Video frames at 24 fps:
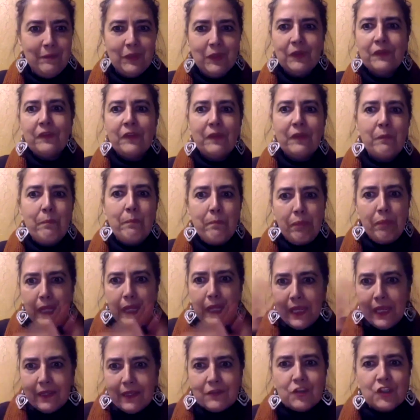There's a
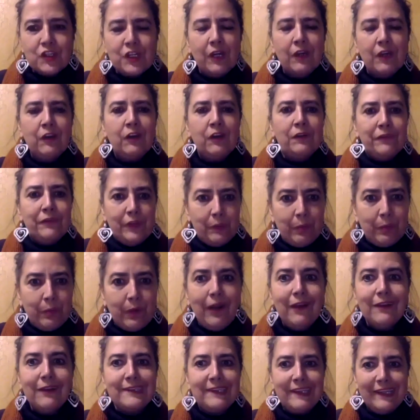big chunk of the
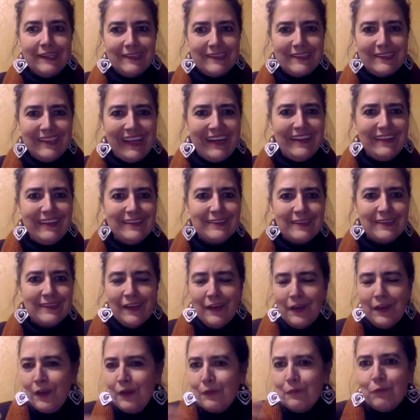process that is
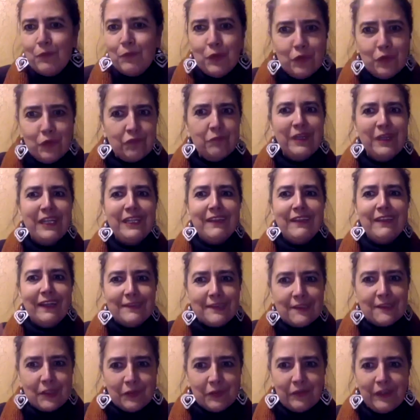movement,
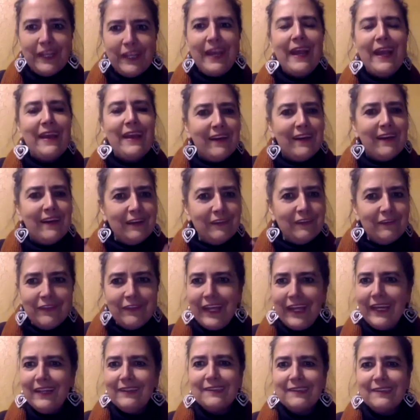that's creative,
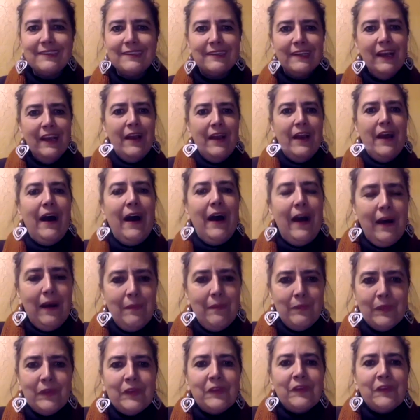that's
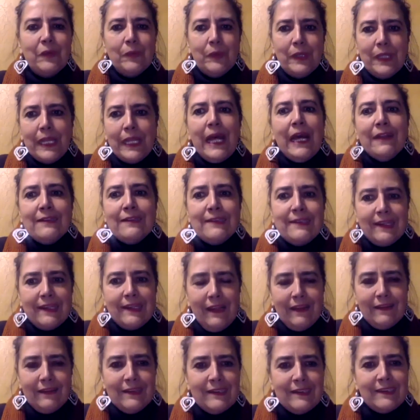so in that
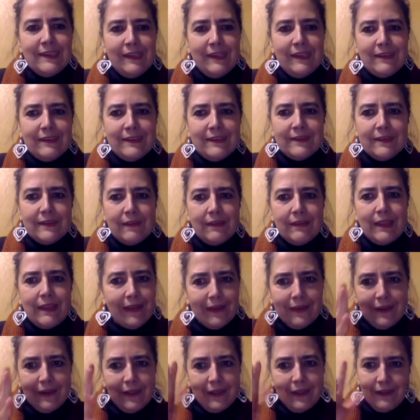sense, it
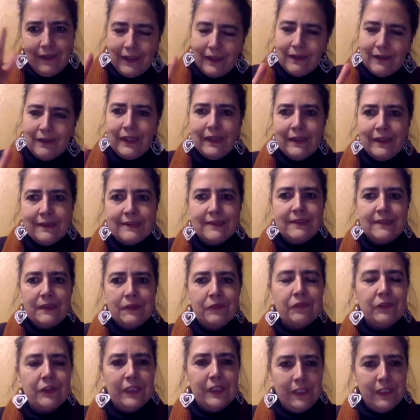is
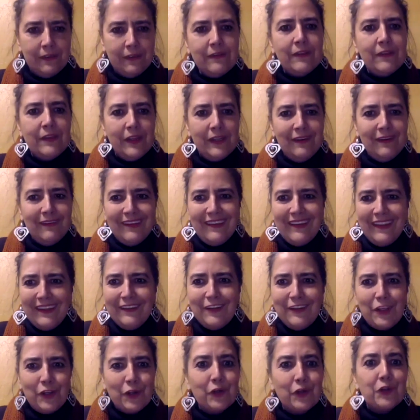different than
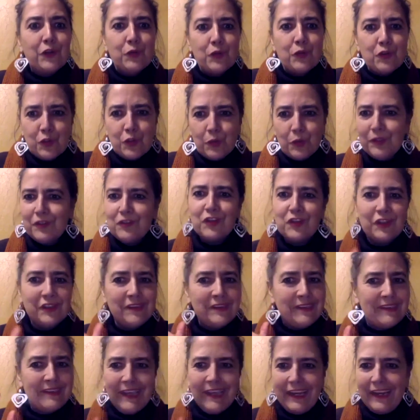your usual
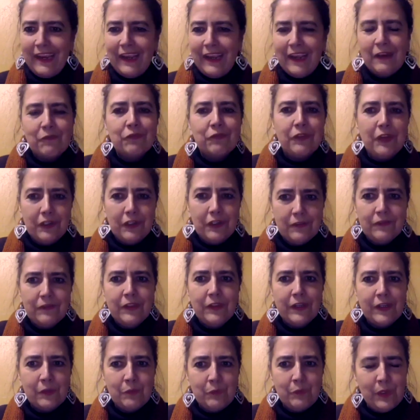just sitting in front of the
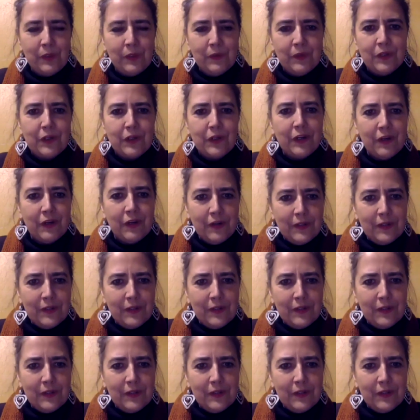computer.